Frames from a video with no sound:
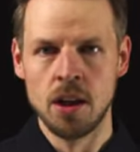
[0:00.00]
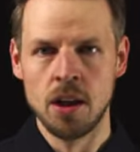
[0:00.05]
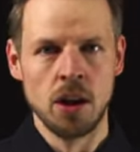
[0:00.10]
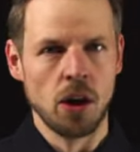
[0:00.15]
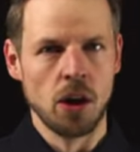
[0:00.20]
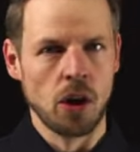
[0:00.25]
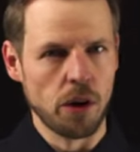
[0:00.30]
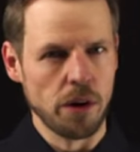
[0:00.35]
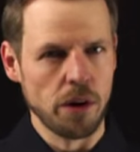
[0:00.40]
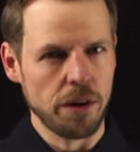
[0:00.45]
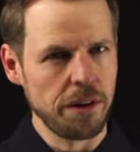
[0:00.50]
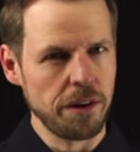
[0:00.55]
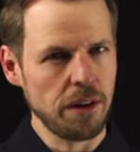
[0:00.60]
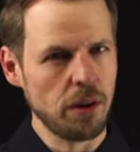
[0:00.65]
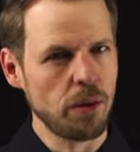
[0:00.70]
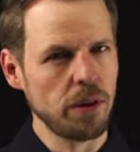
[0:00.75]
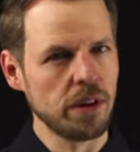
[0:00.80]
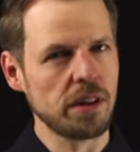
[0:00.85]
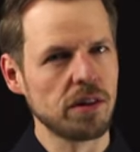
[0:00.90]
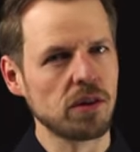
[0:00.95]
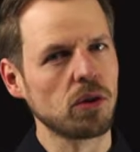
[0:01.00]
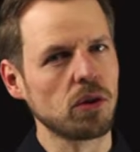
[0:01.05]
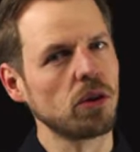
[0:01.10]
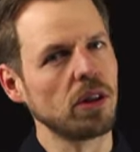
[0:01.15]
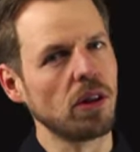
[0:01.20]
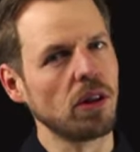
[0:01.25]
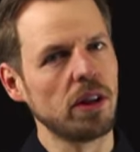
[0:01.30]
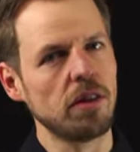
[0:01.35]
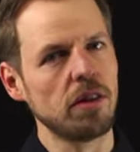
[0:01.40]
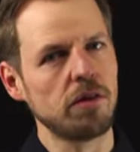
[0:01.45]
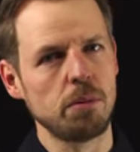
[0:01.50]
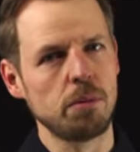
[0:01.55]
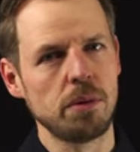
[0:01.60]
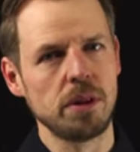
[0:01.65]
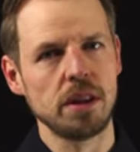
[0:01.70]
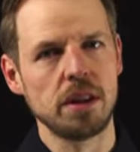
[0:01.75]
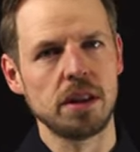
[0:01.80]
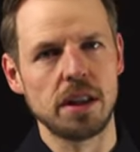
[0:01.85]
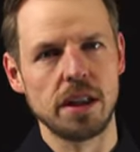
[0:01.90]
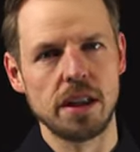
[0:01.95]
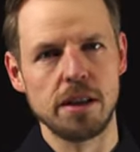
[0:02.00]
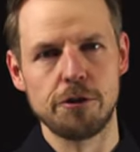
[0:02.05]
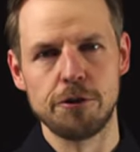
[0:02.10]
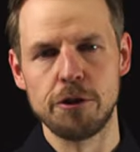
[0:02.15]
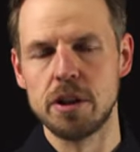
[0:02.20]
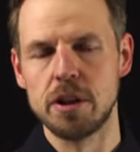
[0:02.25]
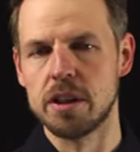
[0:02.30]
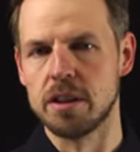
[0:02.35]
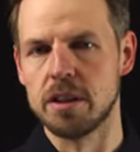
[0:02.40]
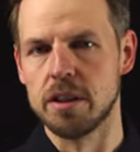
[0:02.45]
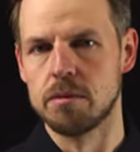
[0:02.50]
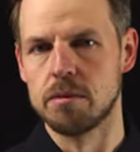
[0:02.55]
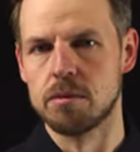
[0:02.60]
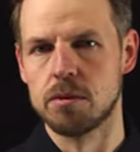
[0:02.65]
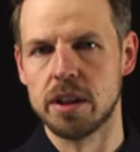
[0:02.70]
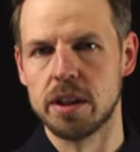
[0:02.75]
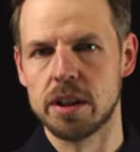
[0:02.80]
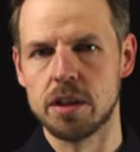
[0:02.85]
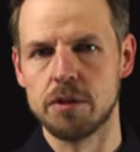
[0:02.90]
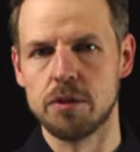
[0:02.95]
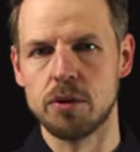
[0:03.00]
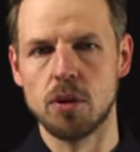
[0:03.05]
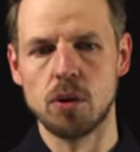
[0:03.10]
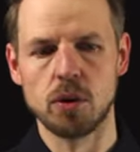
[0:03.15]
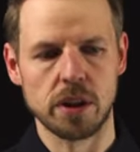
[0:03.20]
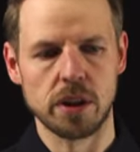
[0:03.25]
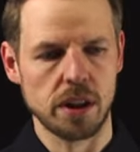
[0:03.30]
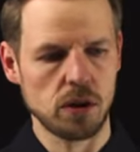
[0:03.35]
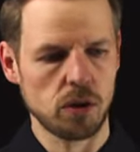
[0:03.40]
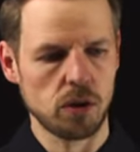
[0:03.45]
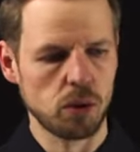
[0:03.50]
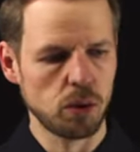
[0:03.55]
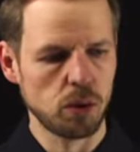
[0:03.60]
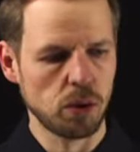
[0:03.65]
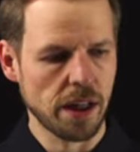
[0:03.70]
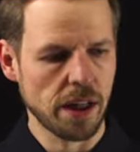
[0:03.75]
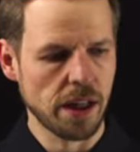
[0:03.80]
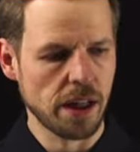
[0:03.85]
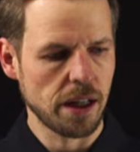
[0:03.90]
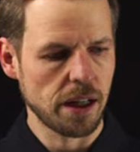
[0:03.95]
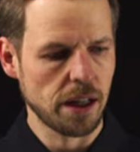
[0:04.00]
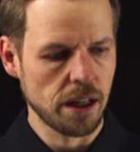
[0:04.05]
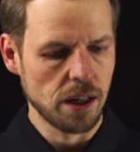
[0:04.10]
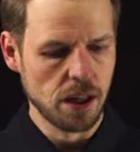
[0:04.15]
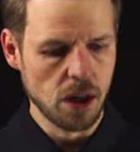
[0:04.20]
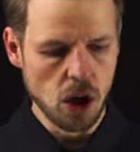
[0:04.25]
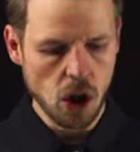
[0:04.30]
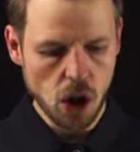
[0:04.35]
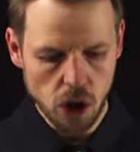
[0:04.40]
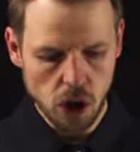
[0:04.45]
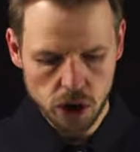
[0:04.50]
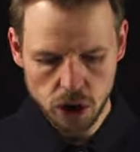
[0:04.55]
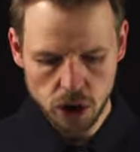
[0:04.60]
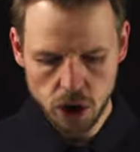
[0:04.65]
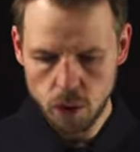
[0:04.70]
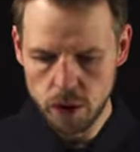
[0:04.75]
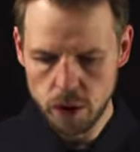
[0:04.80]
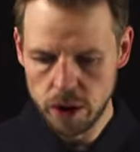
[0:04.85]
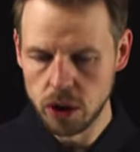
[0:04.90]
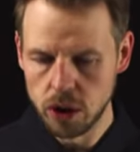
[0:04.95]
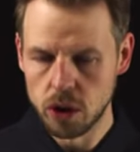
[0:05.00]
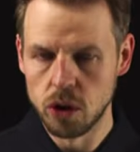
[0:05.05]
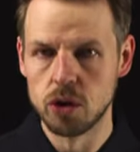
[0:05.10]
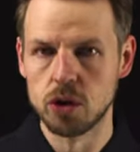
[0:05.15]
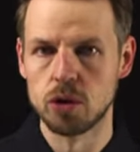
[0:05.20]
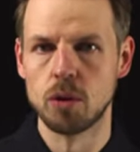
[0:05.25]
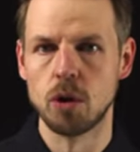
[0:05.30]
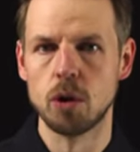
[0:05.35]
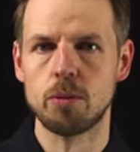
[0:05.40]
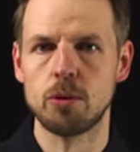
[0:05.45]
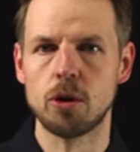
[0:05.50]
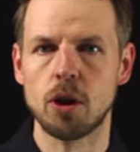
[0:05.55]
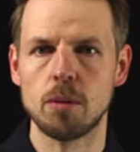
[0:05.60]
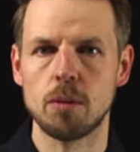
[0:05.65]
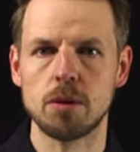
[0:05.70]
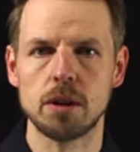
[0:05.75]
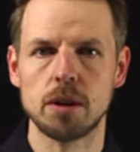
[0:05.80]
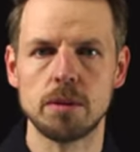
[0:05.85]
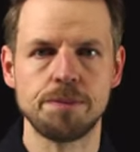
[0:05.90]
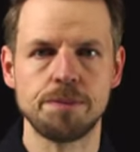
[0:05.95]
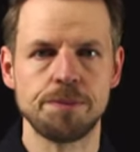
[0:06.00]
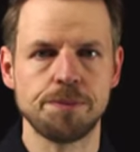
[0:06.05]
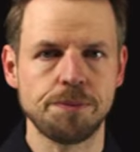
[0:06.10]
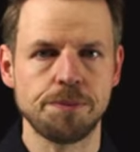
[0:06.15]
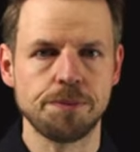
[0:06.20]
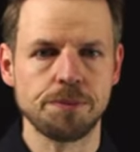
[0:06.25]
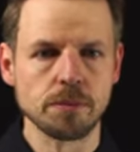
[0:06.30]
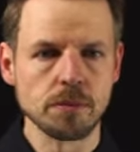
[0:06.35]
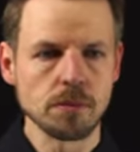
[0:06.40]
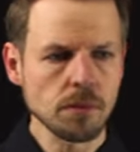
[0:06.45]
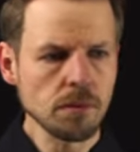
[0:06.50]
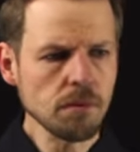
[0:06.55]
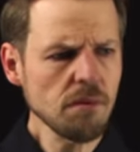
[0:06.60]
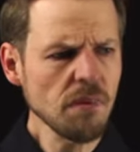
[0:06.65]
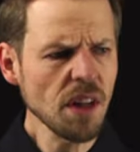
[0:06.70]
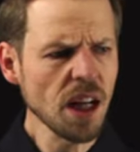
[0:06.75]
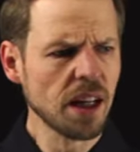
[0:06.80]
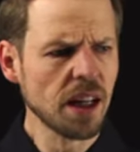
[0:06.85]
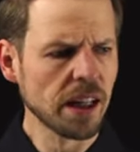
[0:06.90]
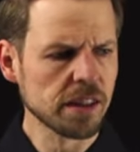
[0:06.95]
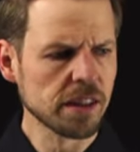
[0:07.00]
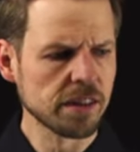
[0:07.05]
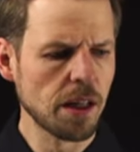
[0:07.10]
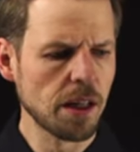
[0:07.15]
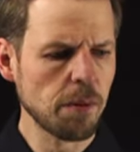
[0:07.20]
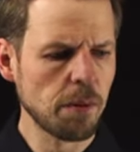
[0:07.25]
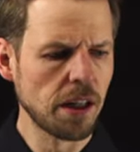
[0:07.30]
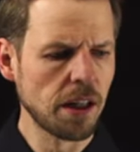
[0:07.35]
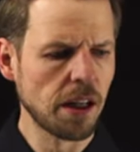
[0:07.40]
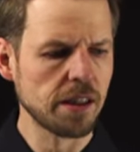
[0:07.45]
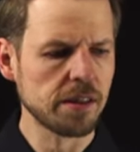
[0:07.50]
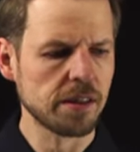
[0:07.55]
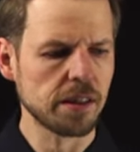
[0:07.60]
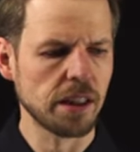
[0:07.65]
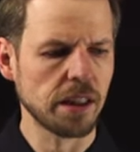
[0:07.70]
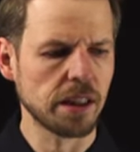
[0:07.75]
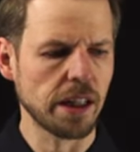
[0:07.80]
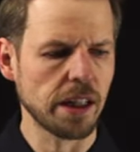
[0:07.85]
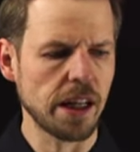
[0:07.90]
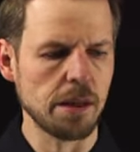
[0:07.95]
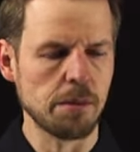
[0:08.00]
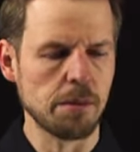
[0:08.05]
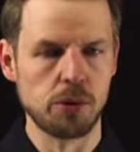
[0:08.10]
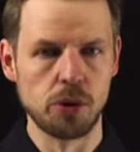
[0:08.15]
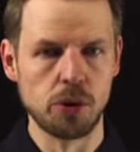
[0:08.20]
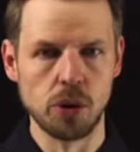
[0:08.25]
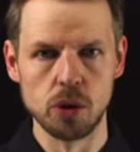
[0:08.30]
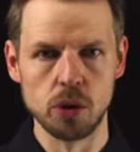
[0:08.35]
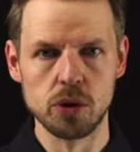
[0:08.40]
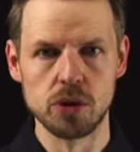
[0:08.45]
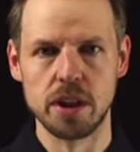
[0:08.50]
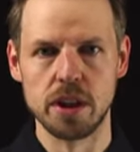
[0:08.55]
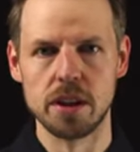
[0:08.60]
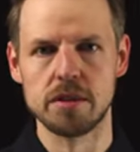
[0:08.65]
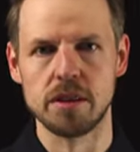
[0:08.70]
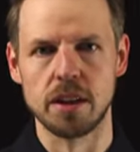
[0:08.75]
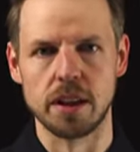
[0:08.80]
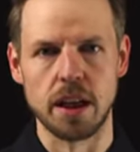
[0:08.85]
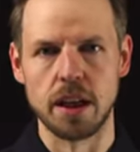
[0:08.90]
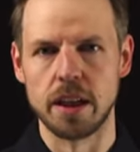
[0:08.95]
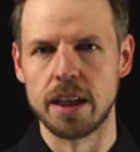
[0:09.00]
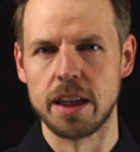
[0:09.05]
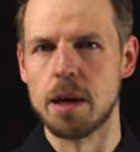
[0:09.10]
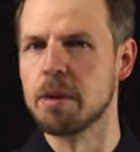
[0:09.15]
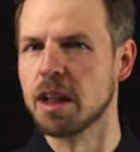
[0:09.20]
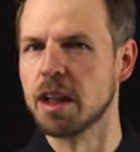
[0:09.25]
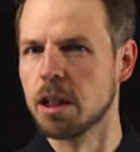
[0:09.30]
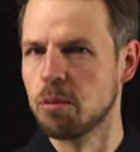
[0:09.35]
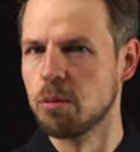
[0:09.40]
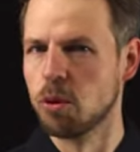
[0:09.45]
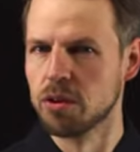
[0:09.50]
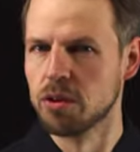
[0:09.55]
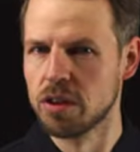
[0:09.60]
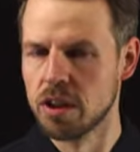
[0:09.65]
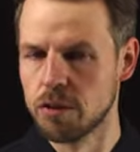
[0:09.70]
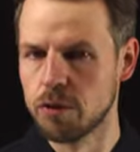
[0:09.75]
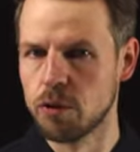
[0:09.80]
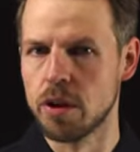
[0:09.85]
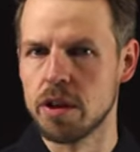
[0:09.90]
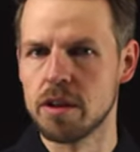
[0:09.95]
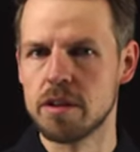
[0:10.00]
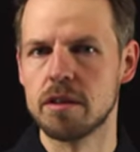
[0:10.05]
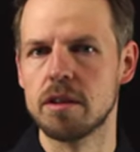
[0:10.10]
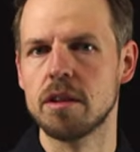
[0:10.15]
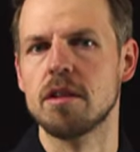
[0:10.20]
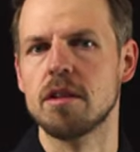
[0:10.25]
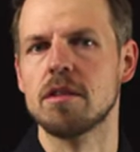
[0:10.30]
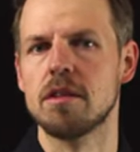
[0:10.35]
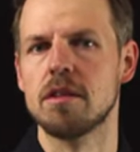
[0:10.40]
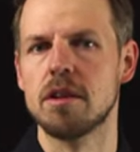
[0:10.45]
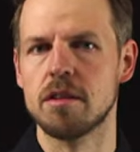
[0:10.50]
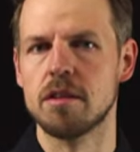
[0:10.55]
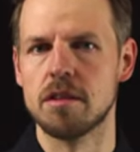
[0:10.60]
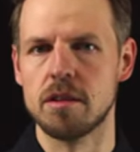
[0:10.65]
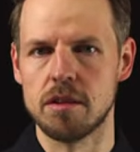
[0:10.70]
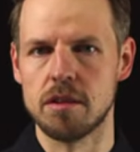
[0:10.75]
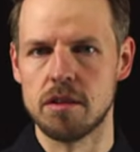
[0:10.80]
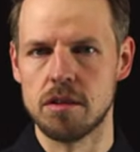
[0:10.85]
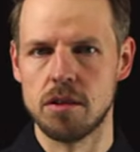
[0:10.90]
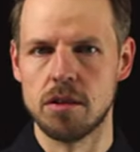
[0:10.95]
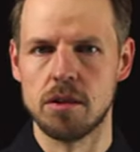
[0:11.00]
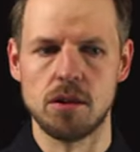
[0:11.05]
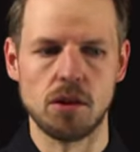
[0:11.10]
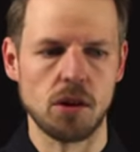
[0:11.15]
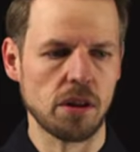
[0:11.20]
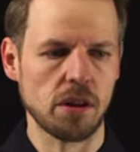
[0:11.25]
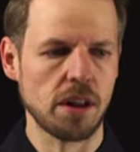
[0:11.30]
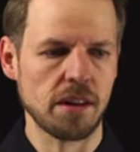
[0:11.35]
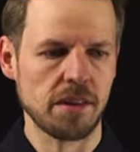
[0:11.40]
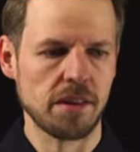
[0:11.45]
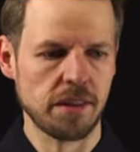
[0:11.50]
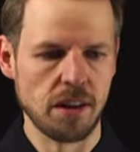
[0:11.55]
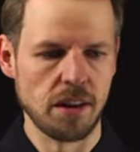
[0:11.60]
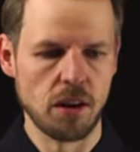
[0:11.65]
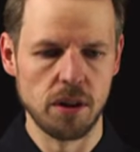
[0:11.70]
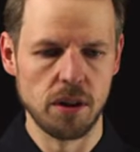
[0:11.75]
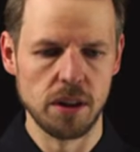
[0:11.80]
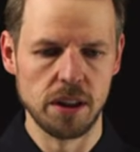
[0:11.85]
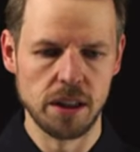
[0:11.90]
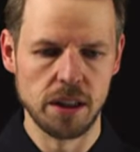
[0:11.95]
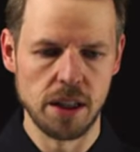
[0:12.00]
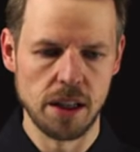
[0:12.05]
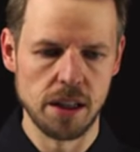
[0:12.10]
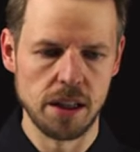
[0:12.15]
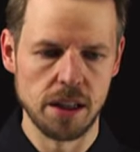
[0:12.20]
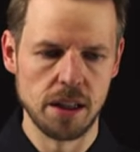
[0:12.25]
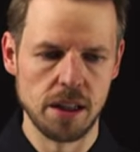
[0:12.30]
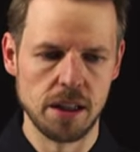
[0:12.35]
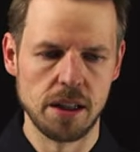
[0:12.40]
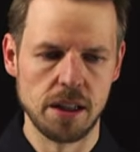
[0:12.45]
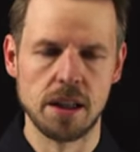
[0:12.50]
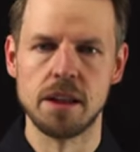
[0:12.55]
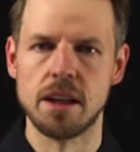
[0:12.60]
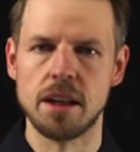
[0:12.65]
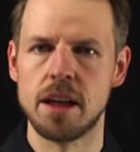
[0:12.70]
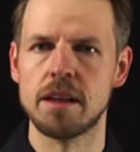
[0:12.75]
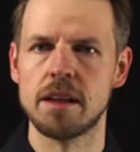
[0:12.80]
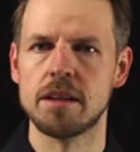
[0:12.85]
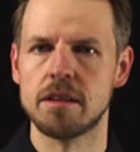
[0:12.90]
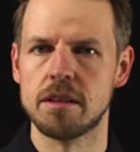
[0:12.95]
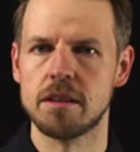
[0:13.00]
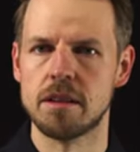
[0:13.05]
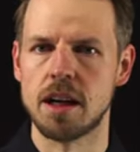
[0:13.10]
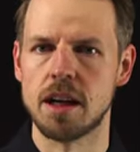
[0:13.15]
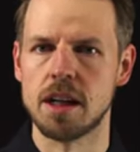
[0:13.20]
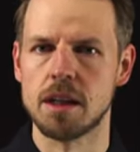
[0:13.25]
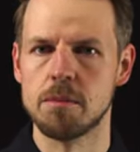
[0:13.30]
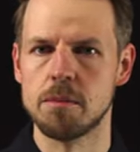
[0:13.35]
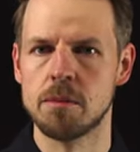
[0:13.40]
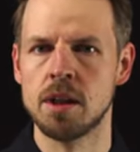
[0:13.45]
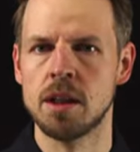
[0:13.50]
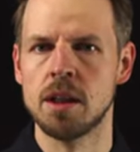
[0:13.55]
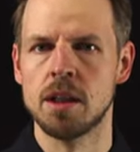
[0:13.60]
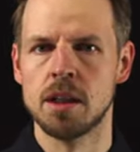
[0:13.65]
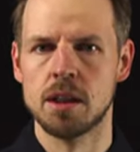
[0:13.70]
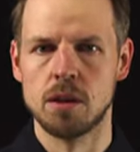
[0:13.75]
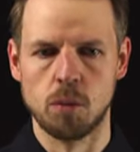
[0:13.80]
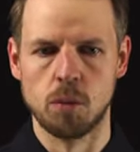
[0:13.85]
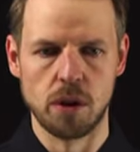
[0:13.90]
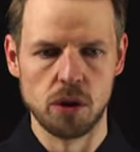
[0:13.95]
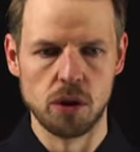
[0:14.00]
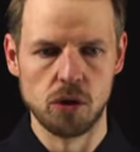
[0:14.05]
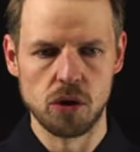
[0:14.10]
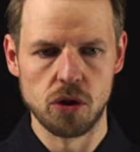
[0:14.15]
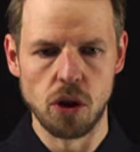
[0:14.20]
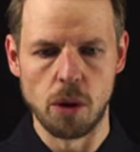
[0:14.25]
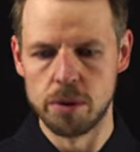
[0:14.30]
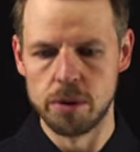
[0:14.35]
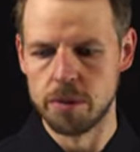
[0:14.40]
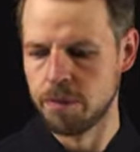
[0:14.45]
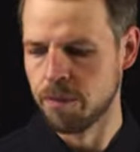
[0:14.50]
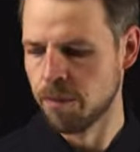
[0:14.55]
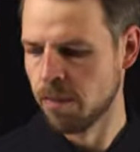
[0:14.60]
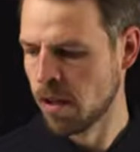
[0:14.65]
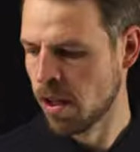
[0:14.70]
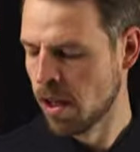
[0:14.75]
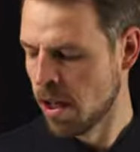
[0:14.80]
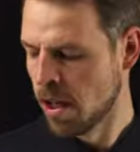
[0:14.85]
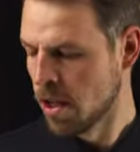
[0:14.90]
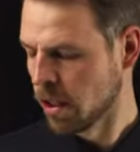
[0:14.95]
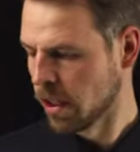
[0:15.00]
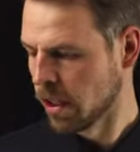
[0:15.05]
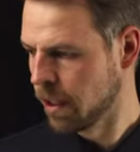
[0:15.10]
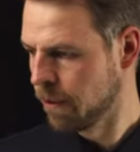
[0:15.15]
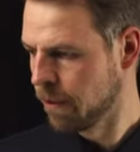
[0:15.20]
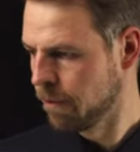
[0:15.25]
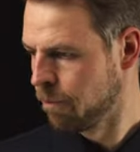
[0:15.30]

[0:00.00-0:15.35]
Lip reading: or in theory, this could even be infinity, right? If you look into a ongoing control problem, like stabilizing a process, a chemical process, for instance, this is not necessarily an end time where you stop. Okay?